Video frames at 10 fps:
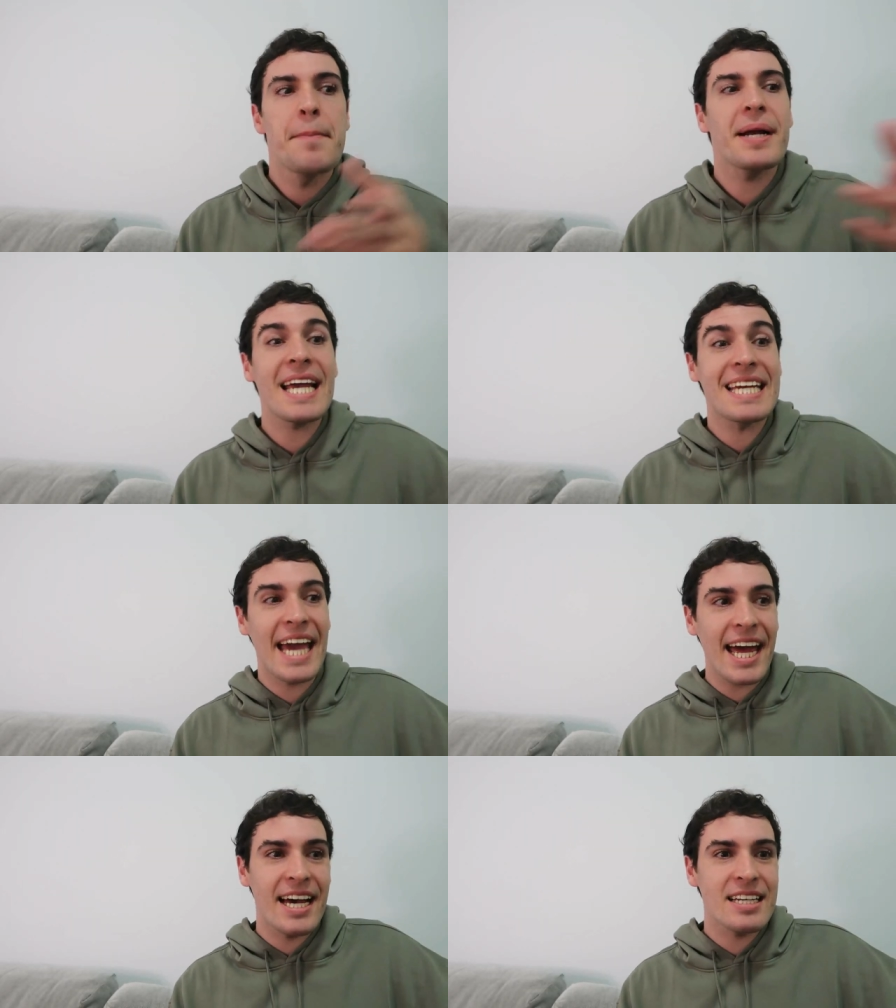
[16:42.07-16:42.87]
But I
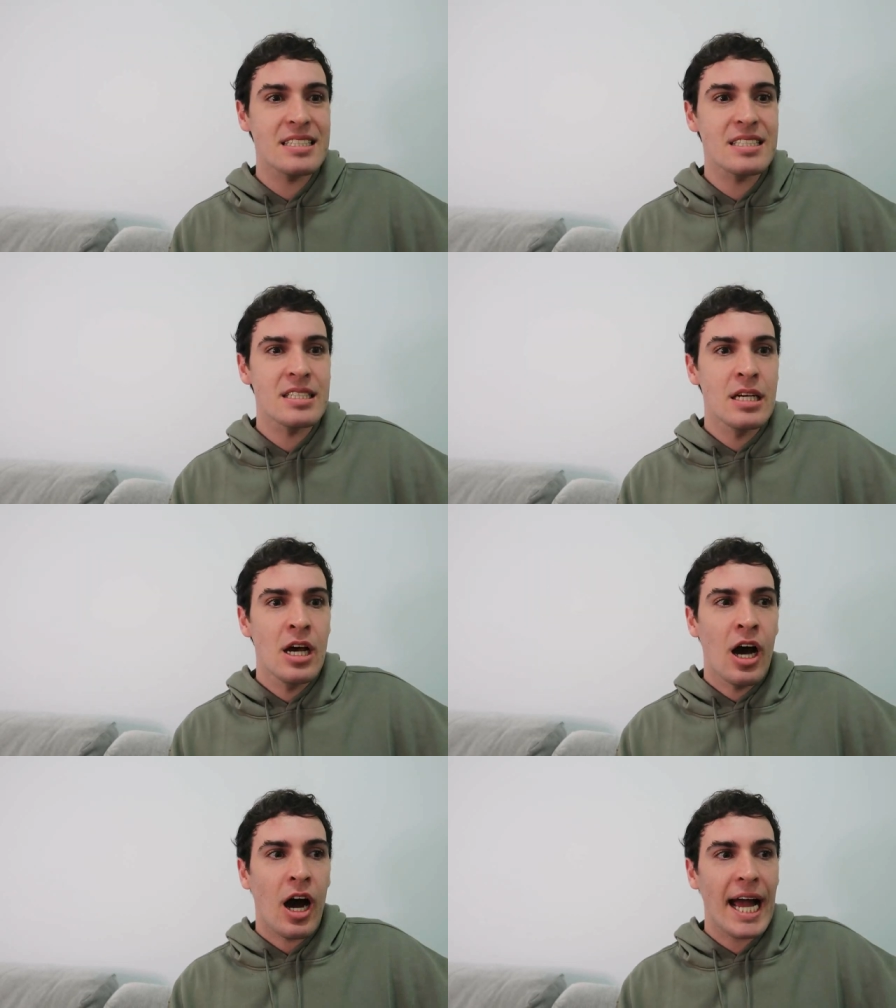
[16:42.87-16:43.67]
guess,
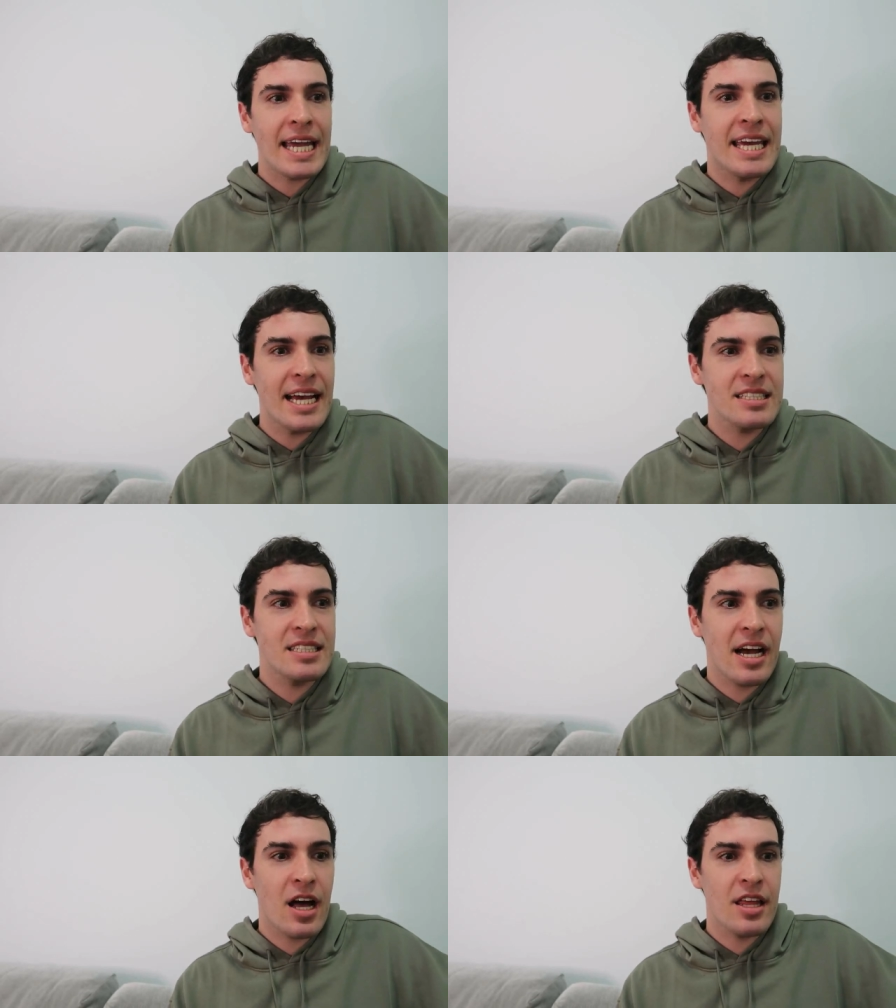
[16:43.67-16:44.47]
I guess
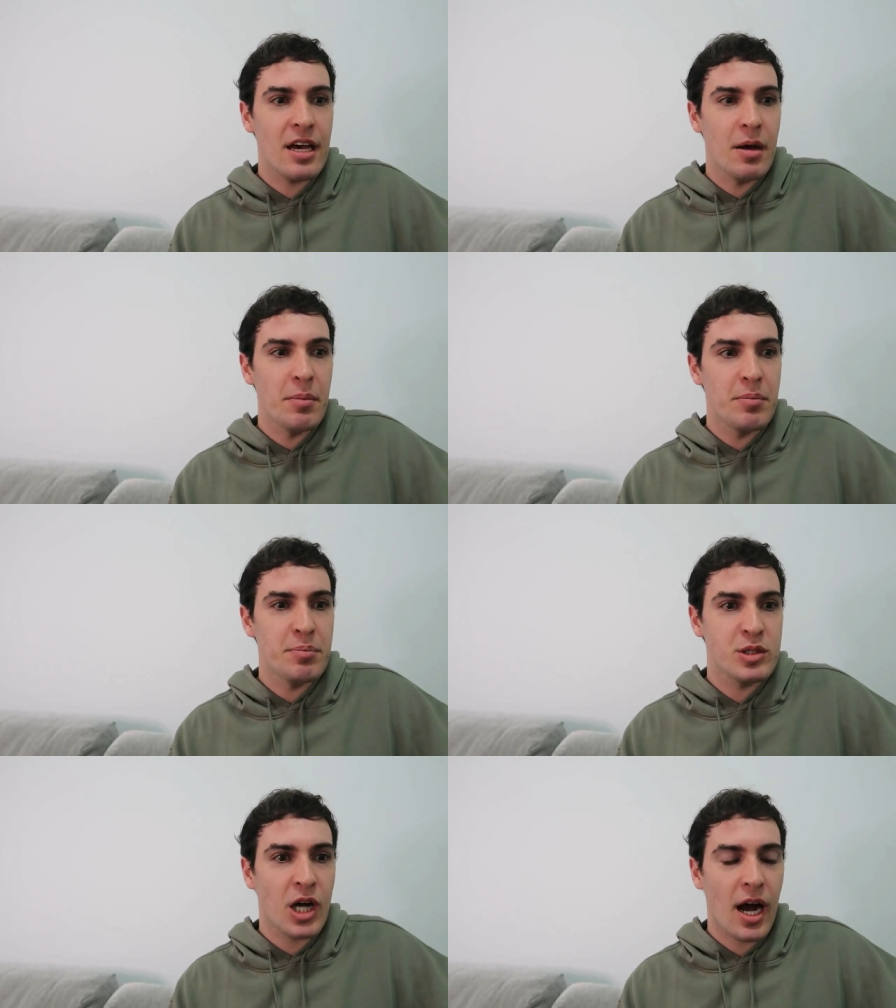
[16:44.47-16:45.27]
now
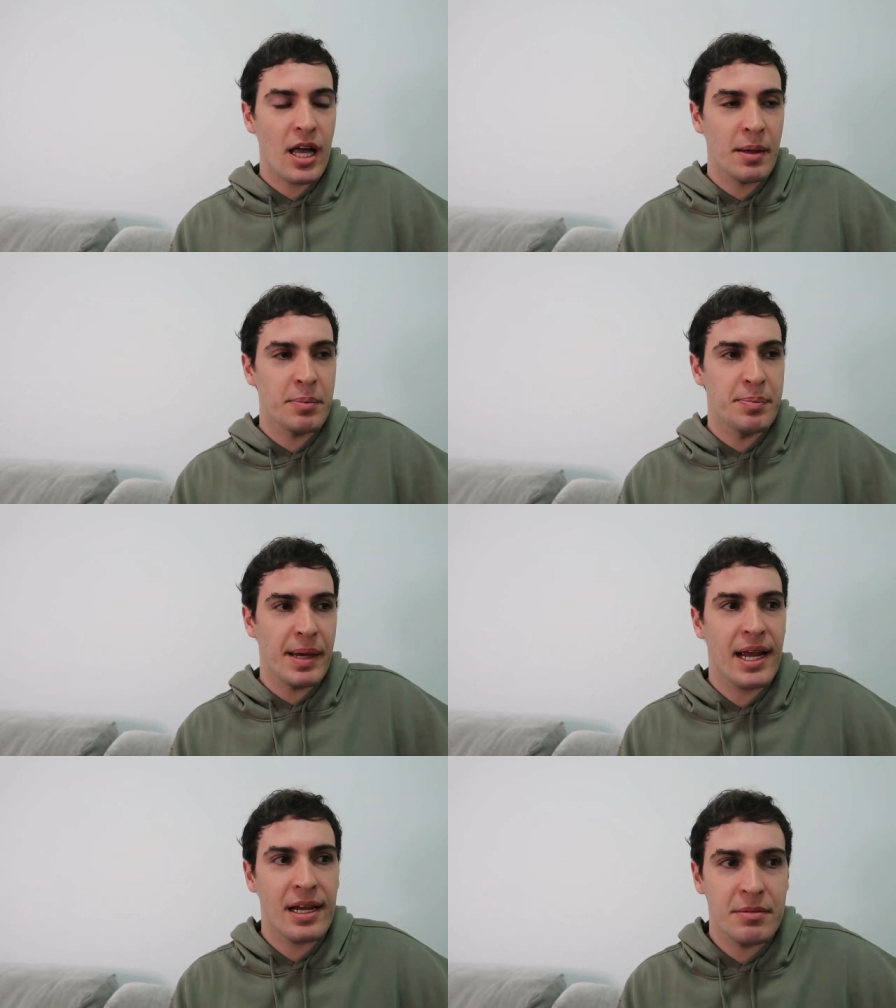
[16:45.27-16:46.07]
that time, like
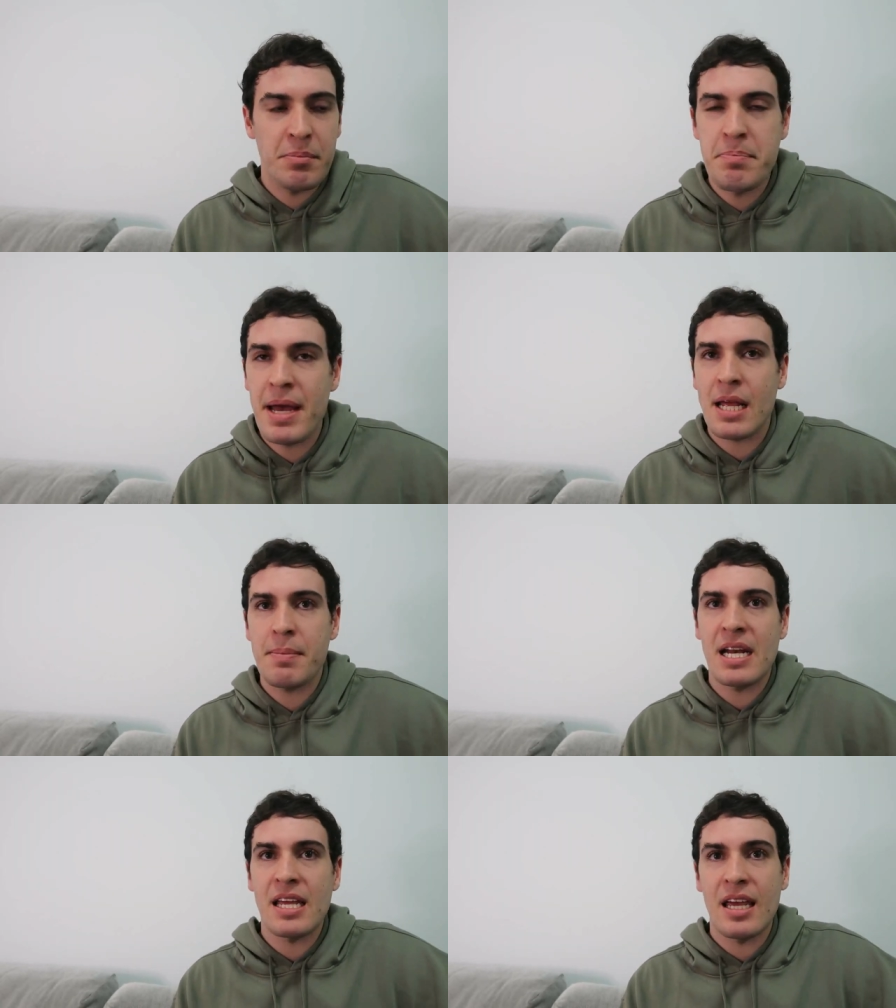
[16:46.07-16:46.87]
being many,
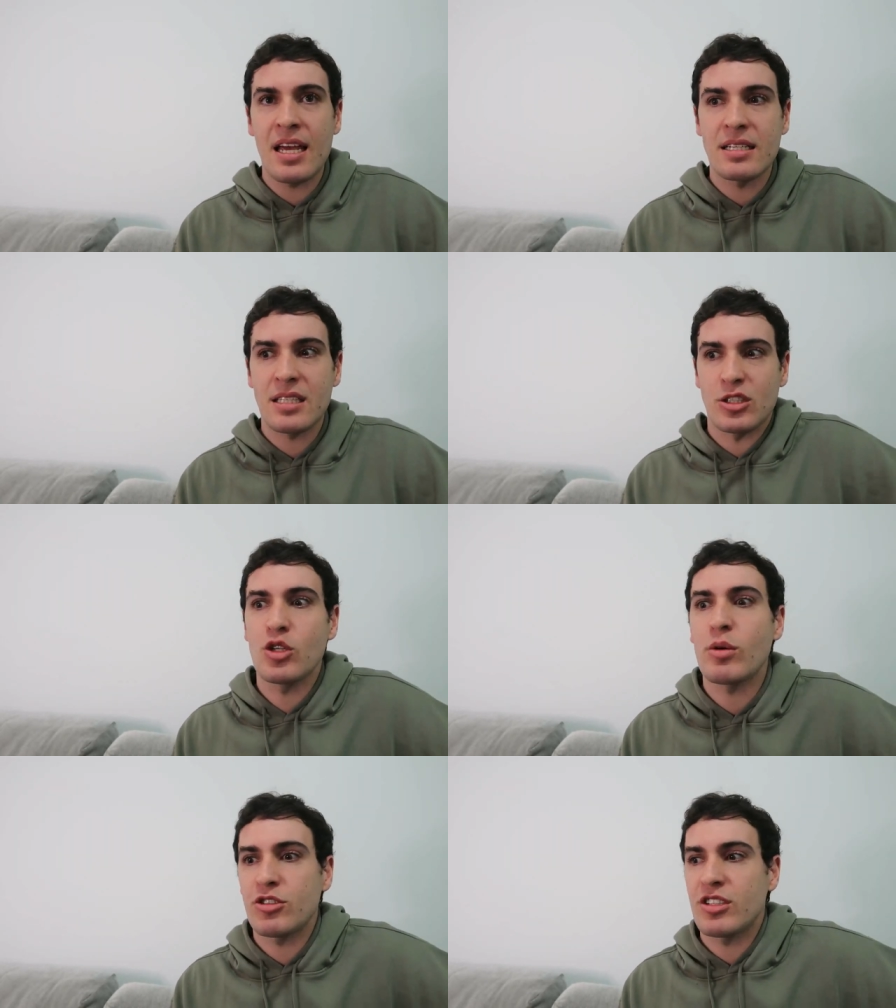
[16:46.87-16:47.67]
many years, like
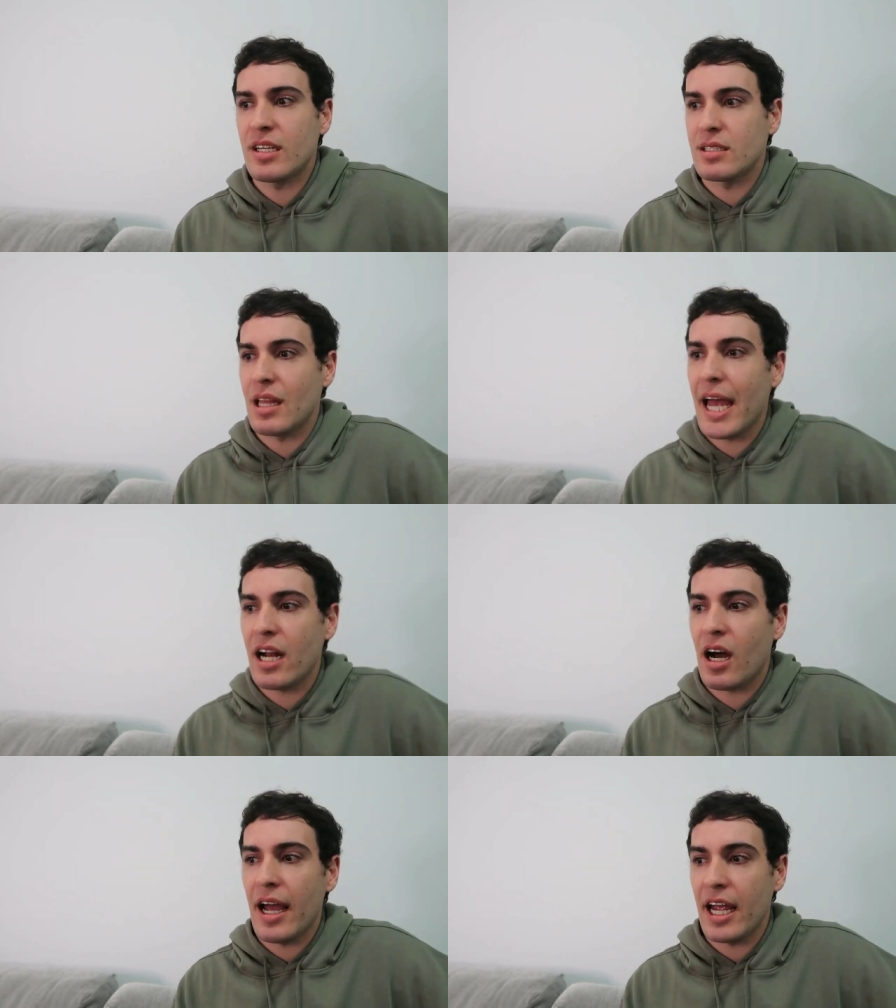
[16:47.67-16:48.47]
200 years
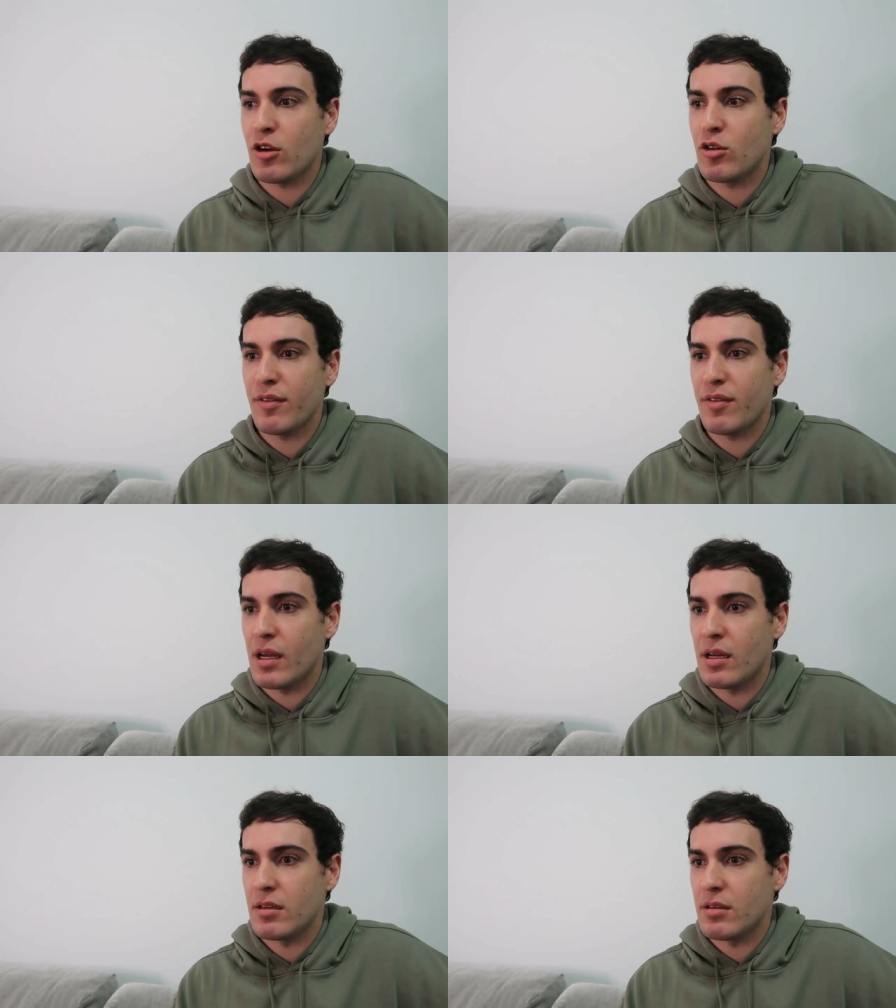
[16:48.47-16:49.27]
later, it could have